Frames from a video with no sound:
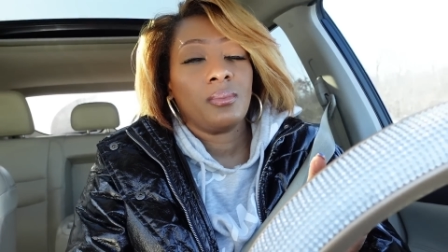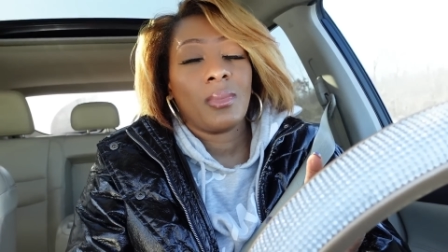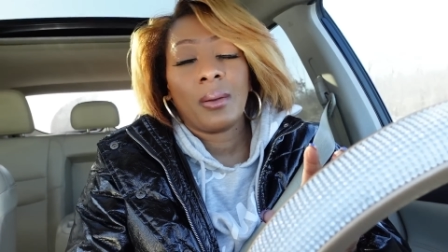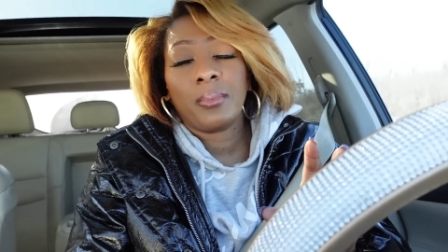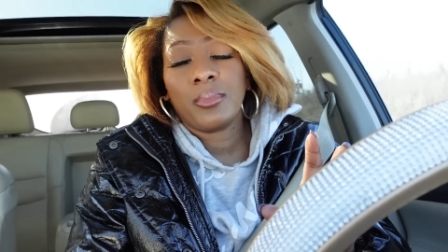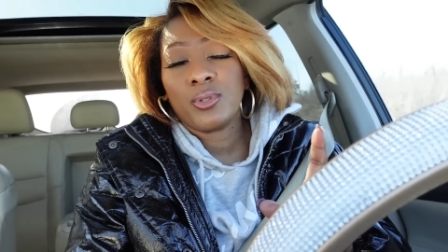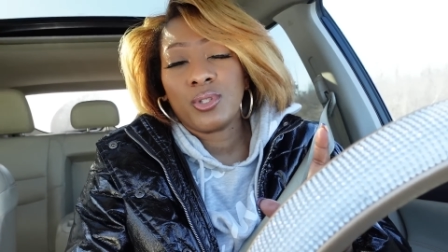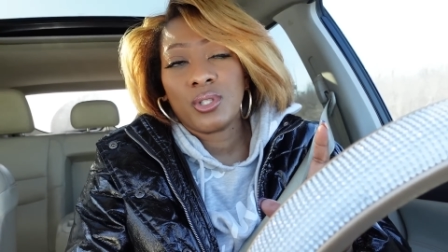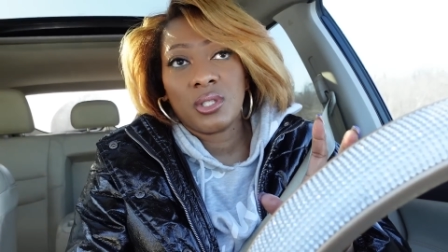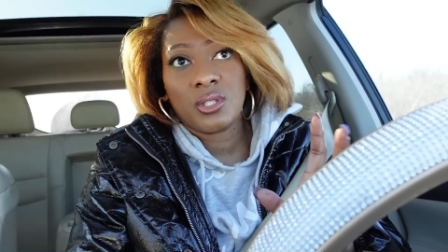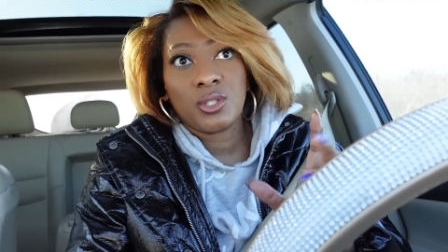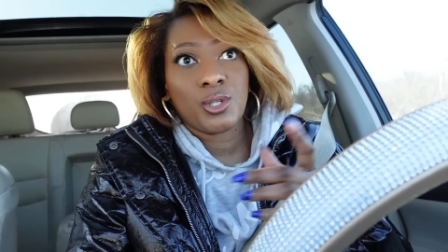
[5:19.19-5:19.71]
my
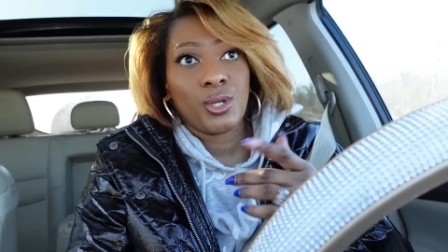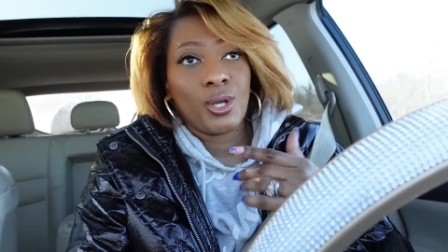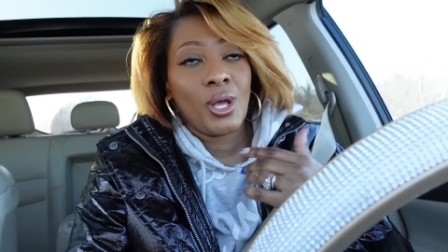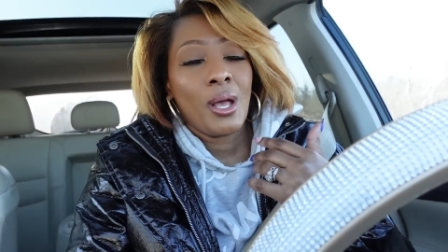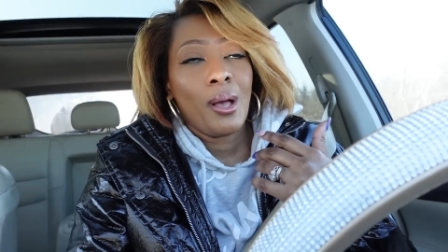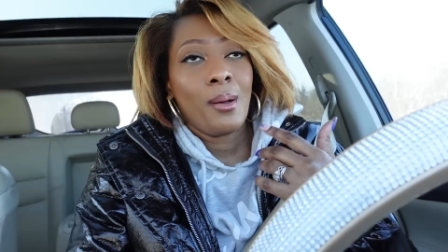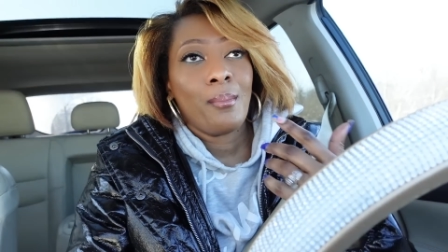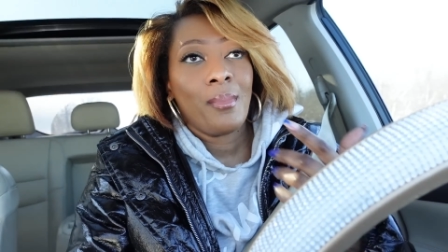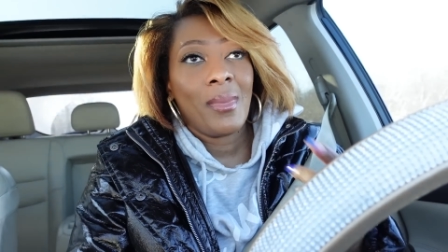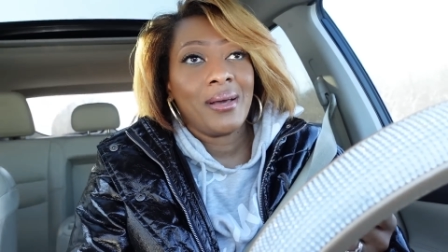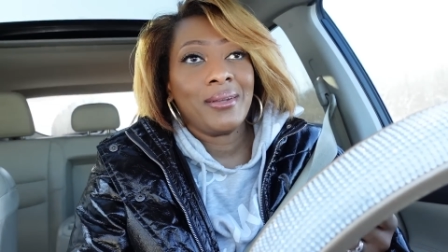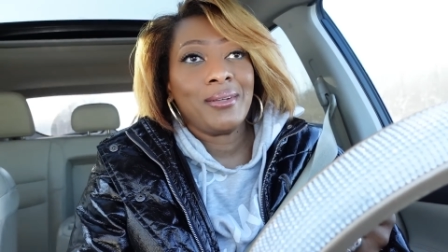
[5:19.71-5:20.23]

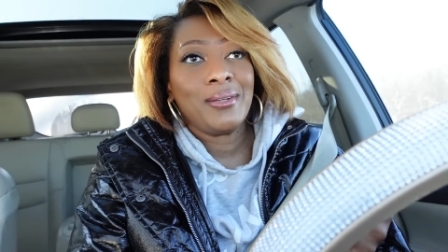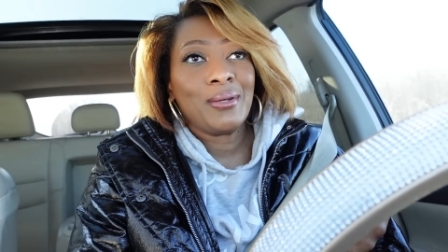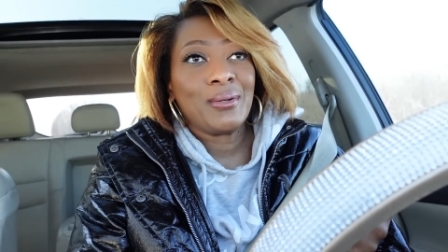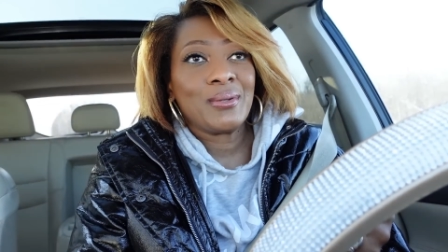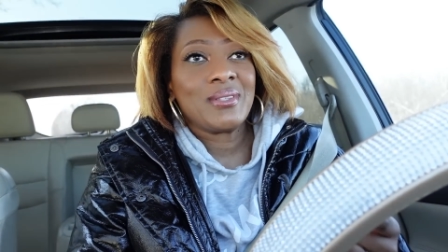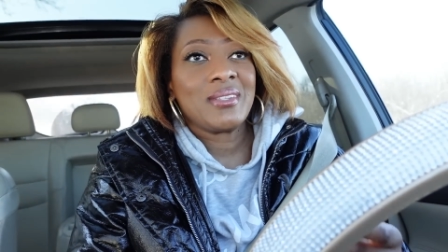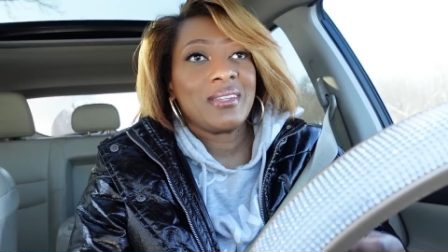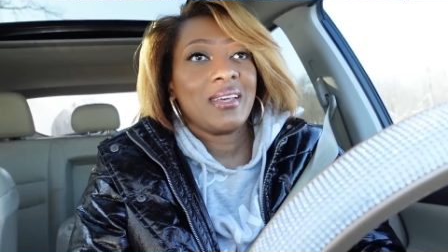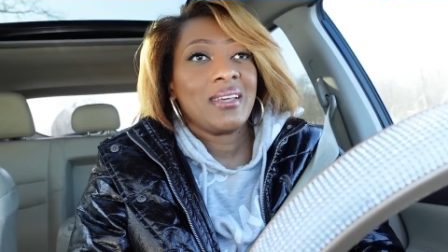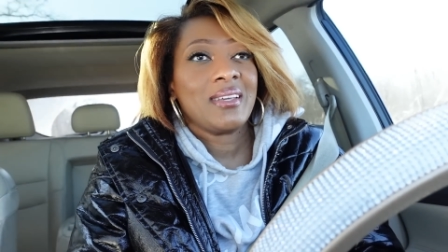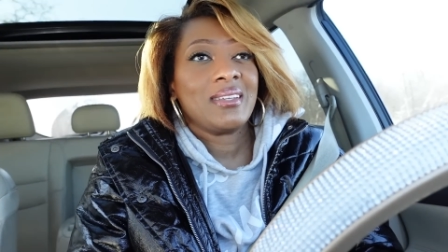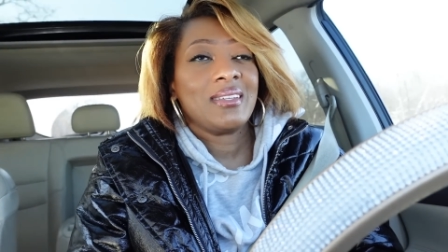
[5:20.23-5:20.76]
beautician, my nail
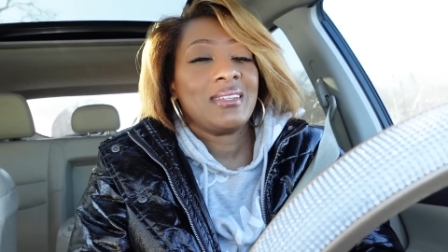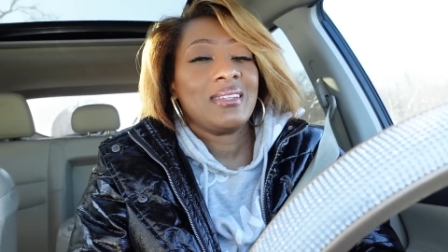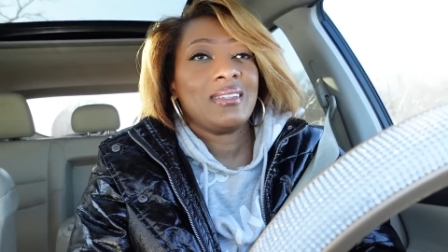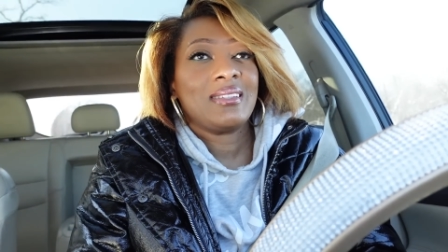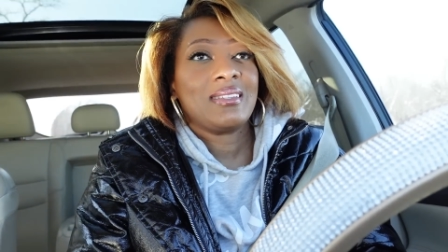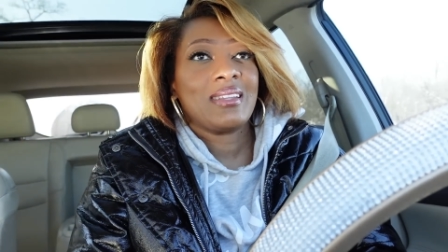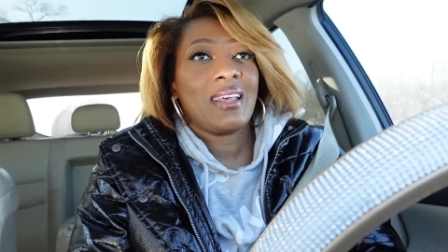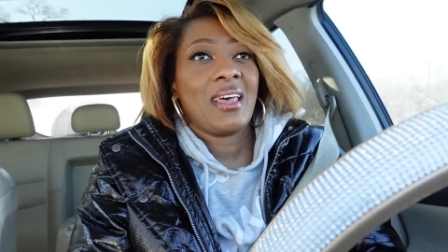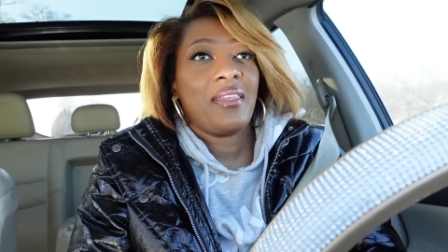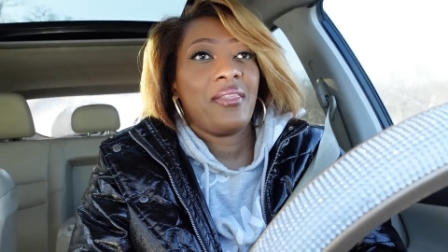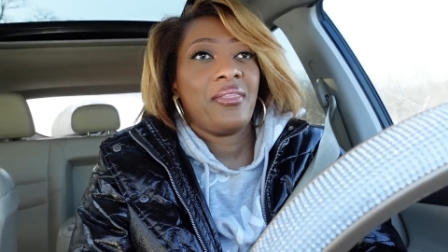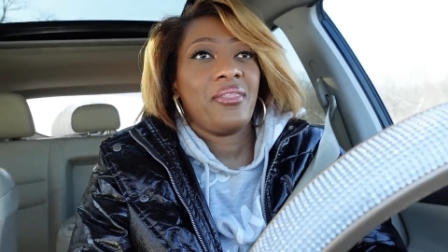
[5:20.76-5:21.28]
tech is
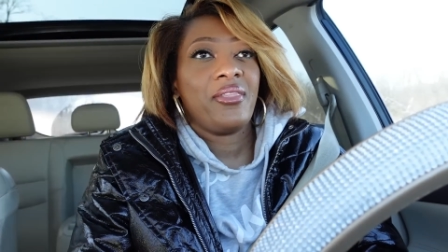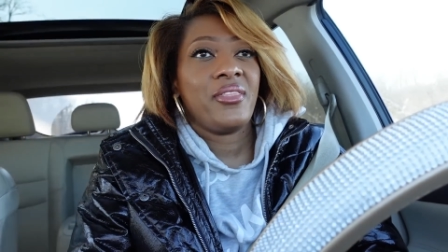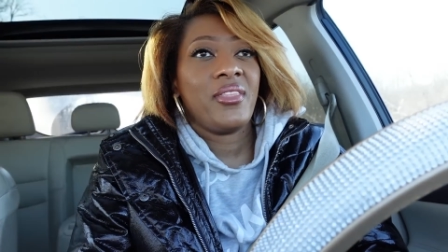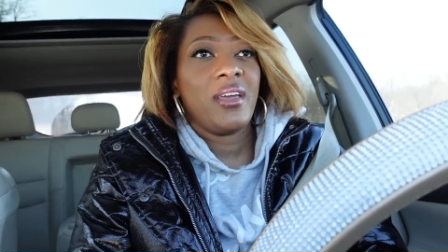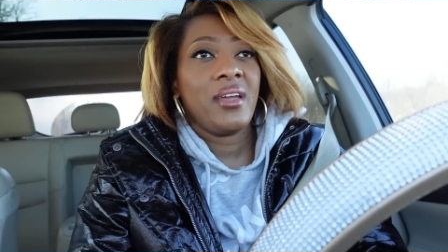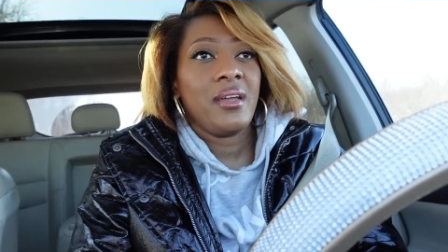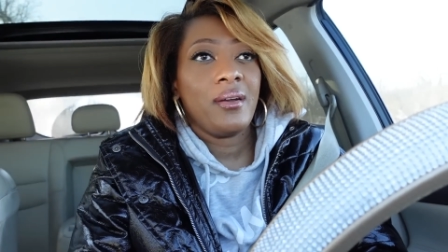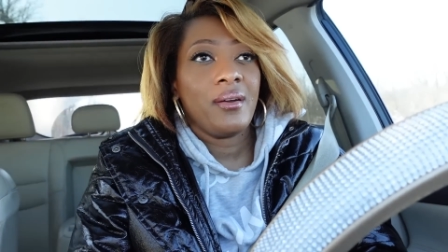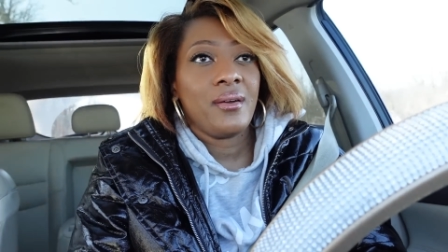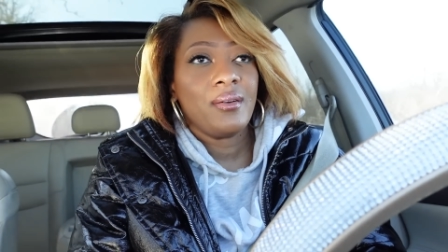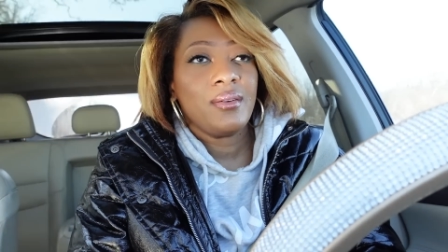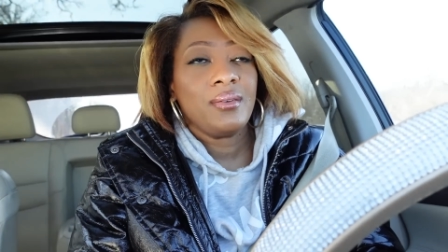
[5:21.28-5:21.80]

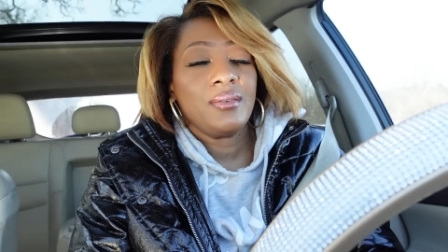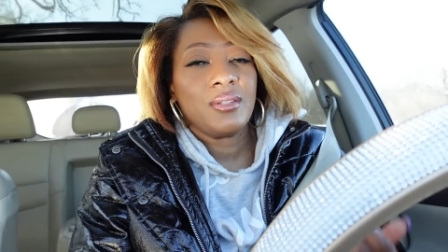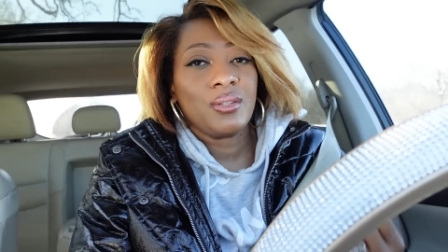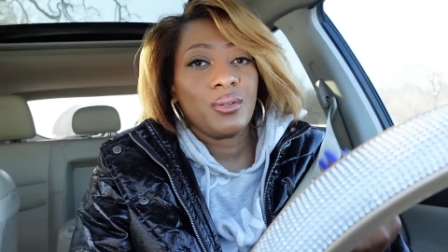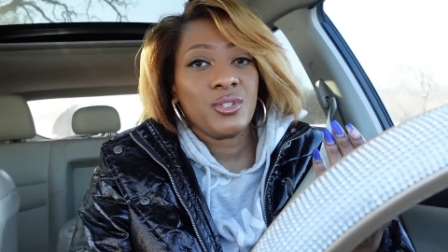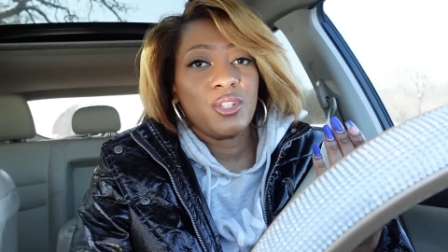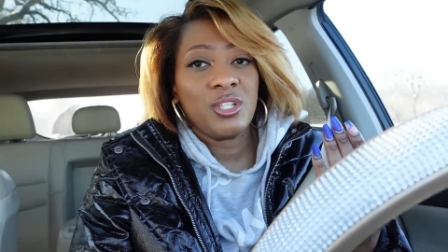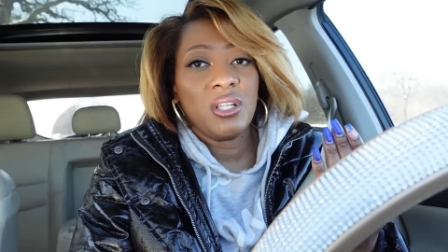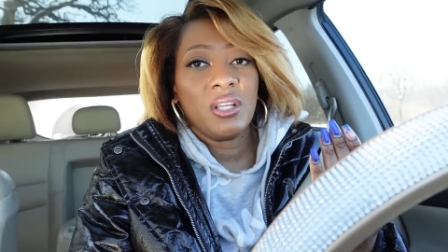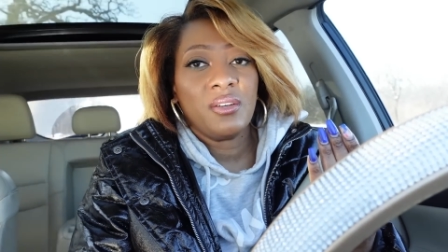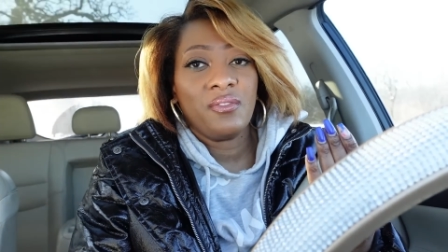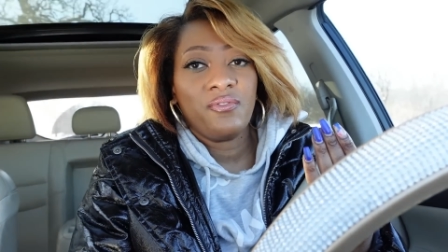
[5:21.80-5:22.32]
there so
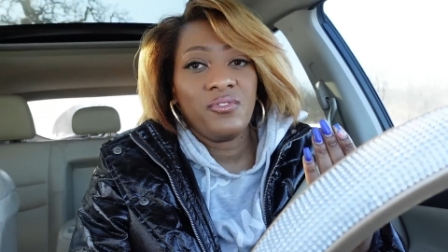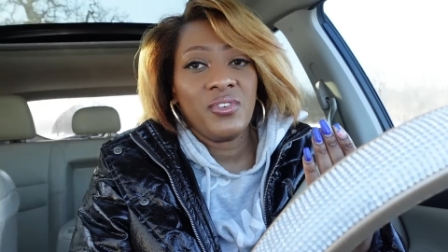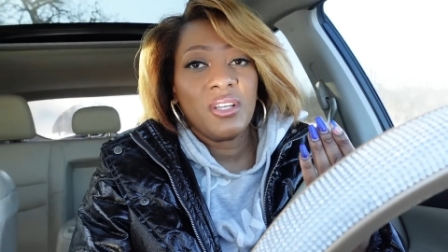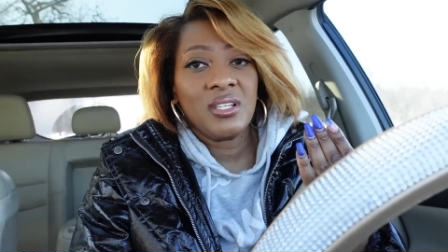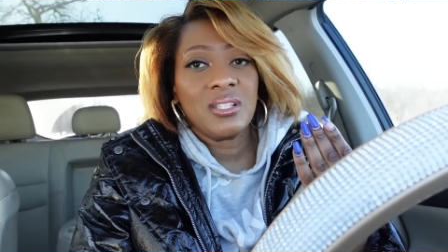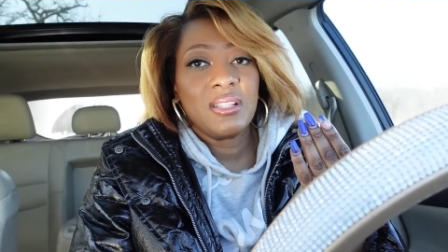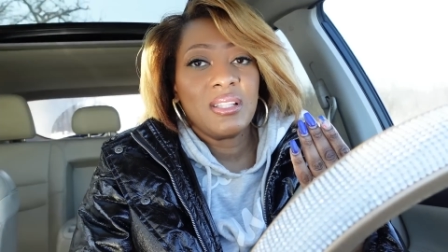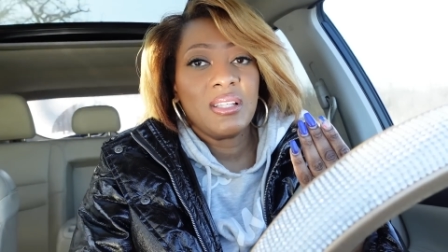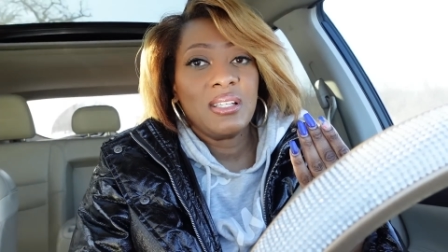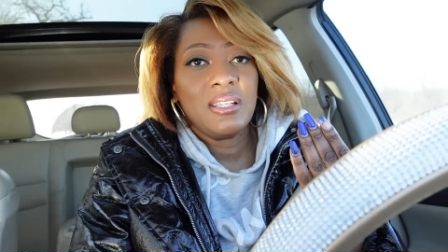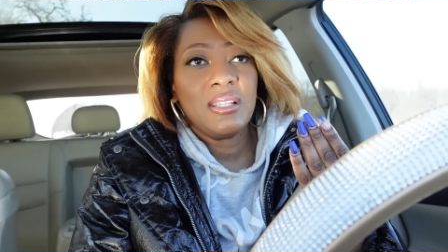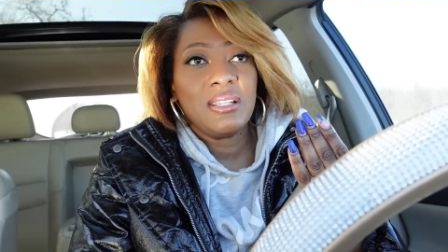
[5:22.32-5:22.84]
she can fix
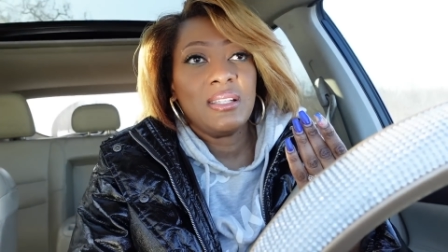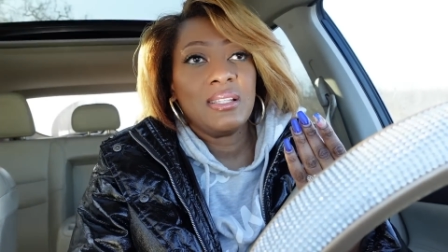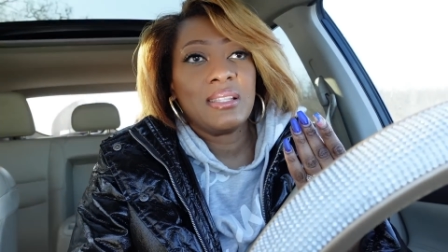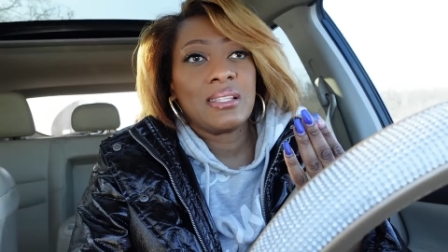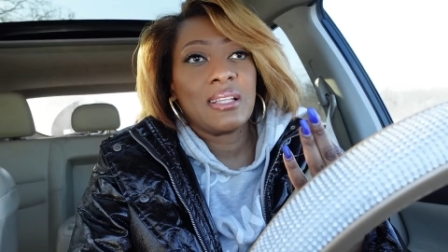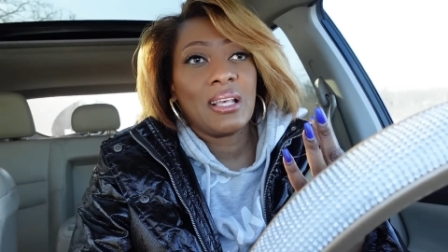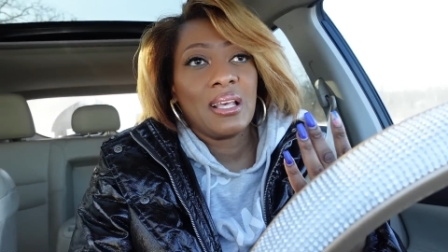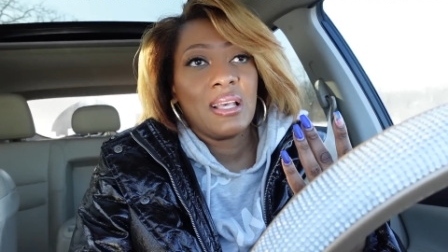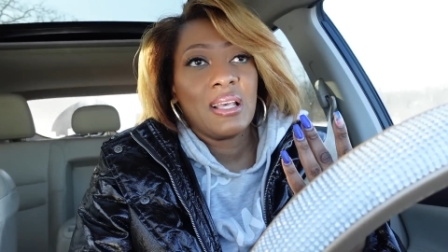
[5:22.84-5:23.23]
these